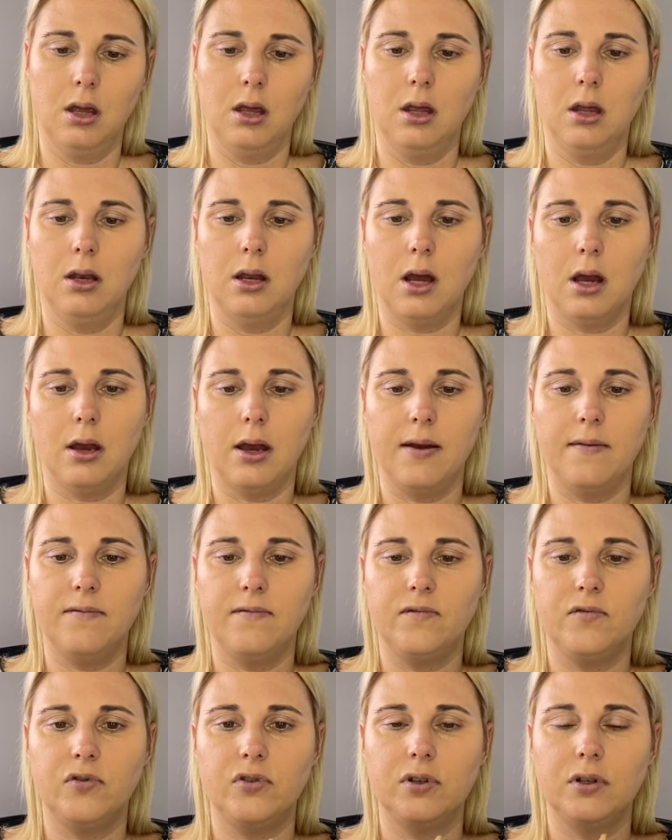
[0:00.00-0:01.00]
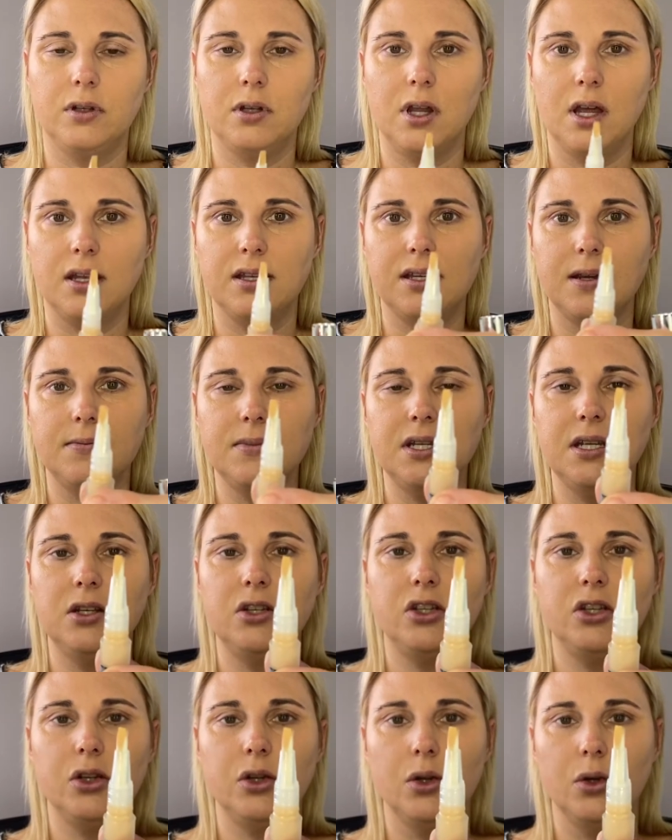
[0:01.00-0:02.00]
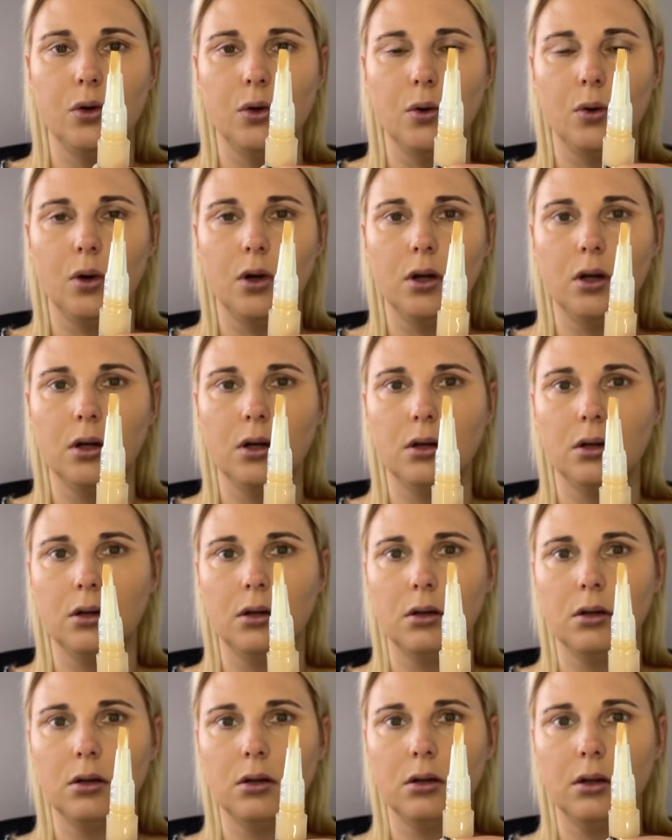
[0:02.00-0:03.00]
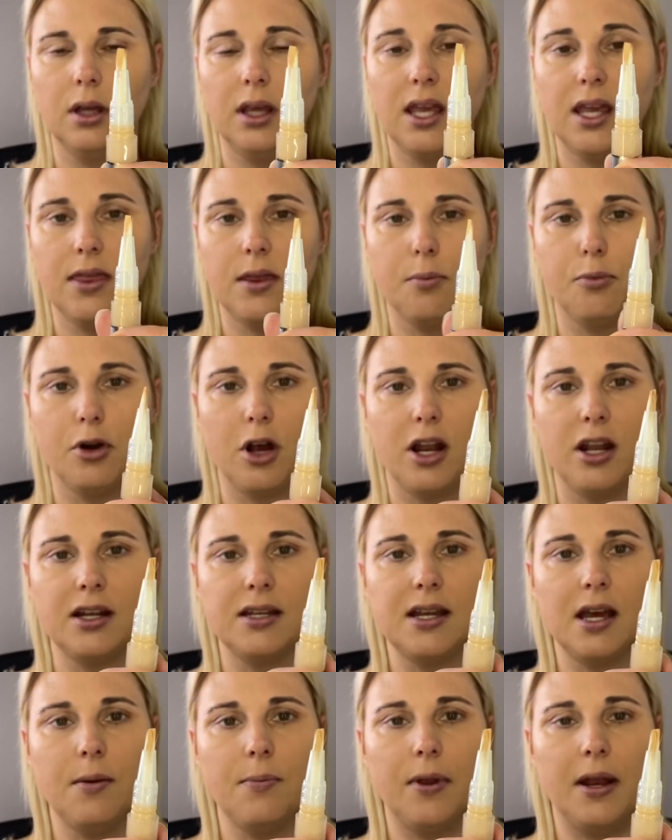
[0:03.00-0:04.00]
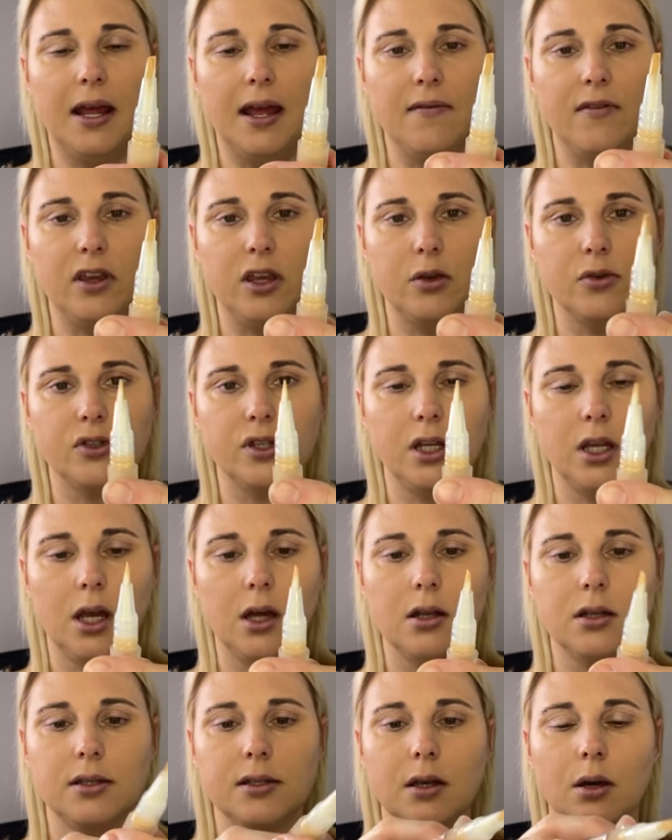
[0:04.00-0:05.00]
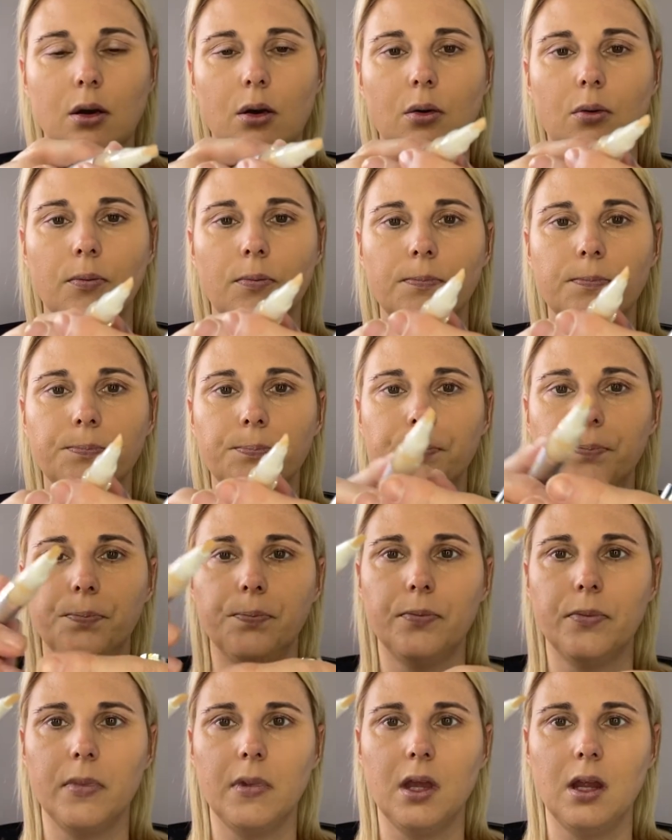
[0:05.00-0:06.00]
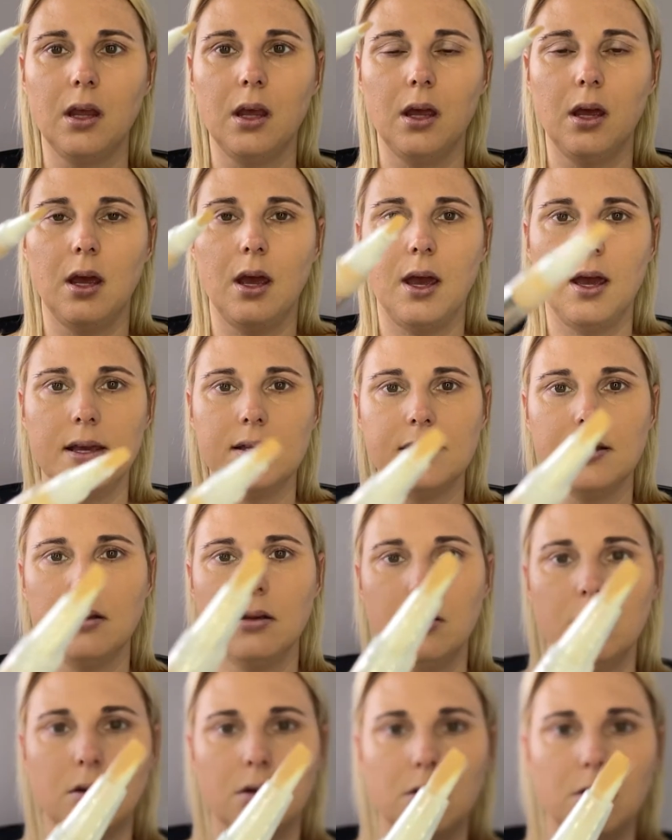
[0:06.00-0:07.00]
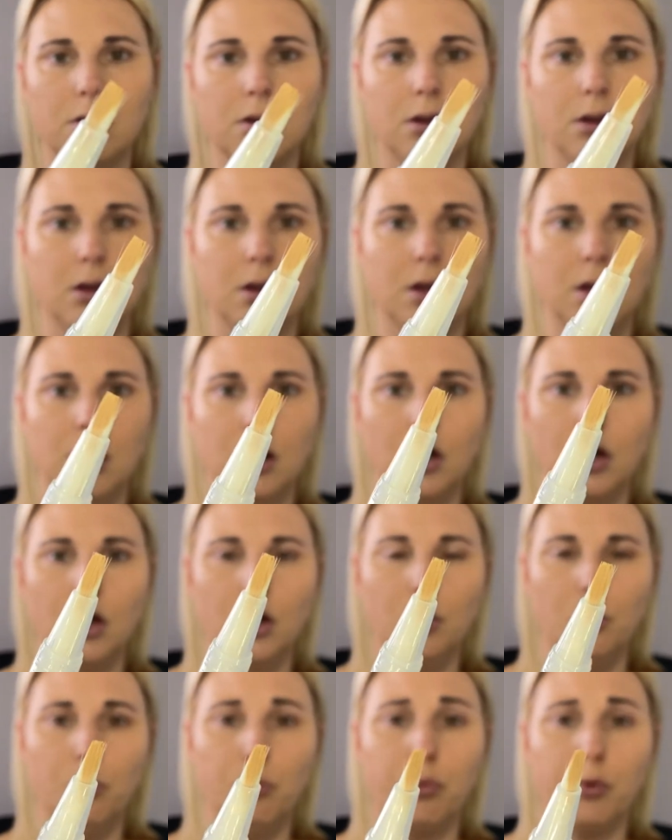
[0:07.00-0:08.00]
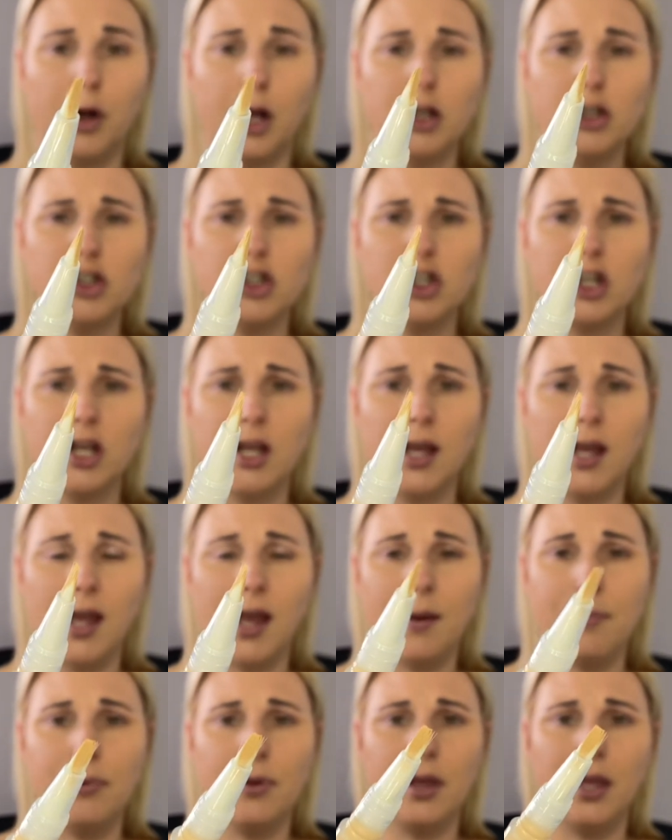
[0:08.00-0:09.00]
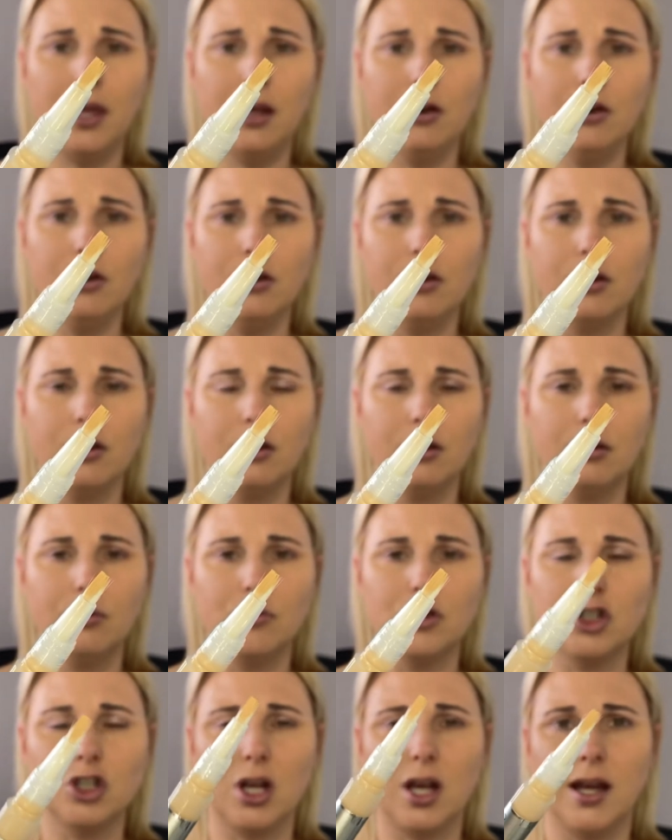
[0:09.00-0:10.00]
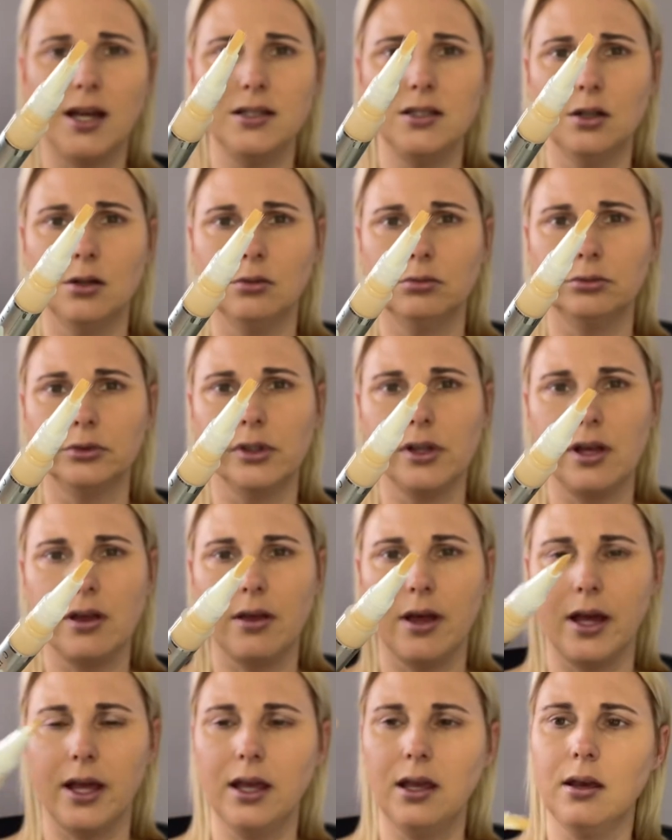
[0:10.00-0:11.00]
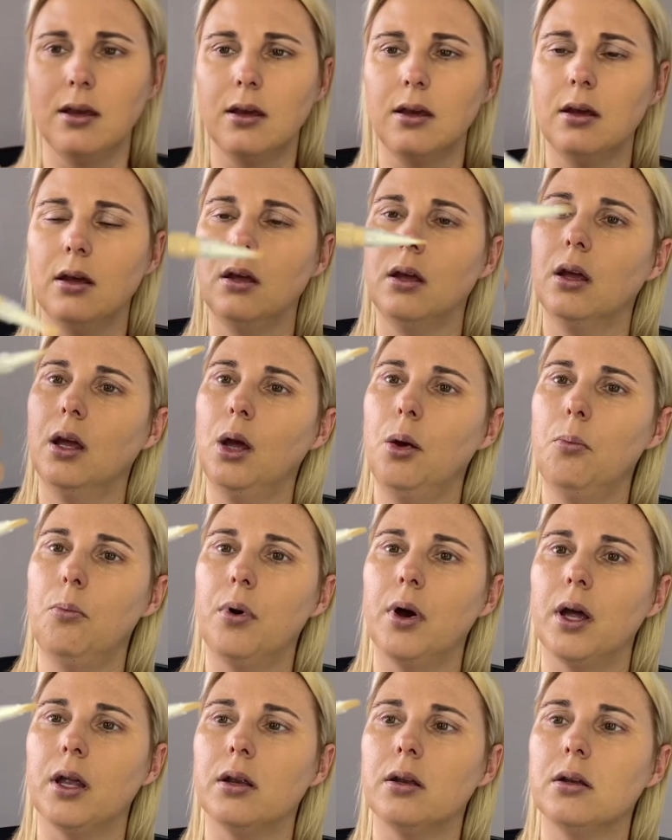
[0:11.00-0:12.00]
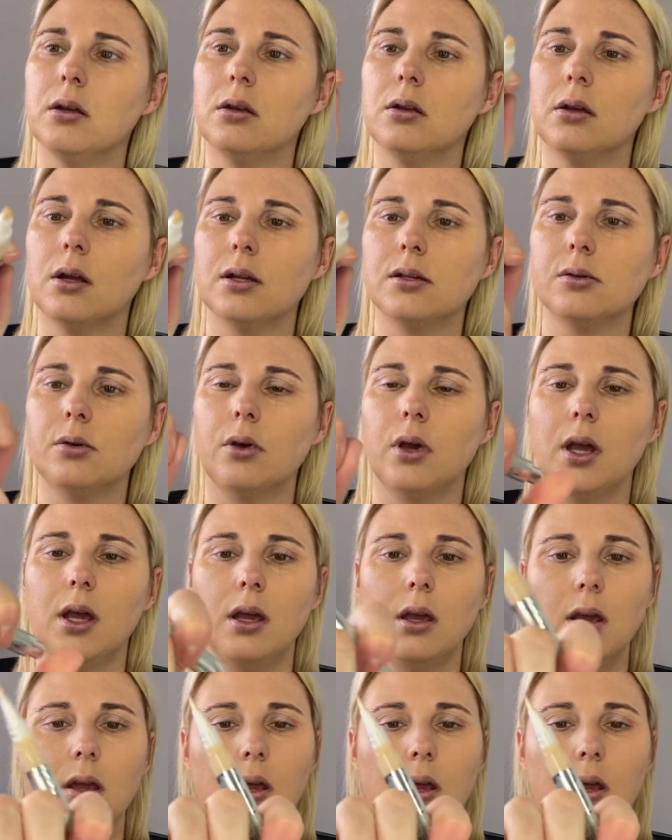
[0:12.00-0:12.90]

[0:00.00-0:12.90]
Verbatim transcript: Now I've attempted to get the product out, but I haven't used it yet. So it has a little brush applicator which I don't really like, but that's okay.